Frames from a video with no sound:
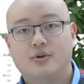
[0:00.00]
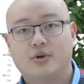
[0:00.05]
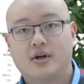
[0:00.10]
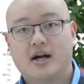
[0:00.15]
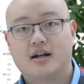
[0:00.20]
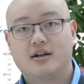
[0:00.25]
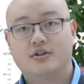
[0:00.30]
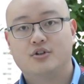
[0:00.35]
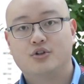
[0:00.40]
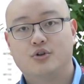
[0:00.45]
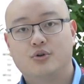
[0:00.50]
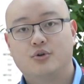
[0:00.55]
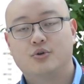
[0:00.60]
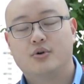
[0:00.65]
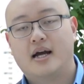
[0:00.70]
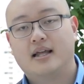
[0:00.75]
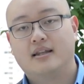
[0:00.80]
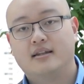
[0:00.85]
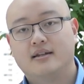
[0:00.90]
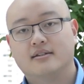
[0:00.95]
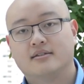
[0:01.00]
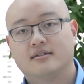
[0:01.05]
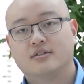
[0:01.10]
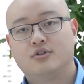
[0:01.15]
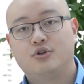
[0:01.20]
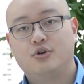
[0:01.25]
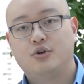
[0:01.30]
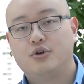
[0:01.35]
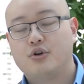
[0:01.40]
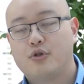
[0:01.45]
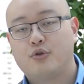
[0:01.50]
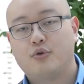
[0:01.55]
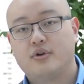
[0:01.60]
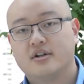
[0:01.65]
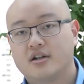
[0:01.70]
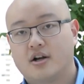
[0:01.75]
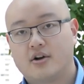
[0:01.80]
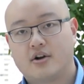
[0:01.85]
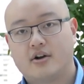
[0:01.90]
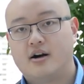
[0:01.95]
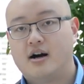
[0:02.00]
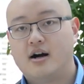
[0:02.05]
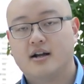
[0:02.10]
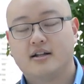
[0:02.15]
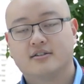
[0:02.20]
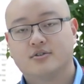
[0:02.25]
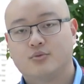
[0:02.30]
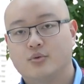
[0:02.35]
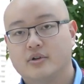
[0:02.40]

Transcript: You got to do at least 2 to 3 target audience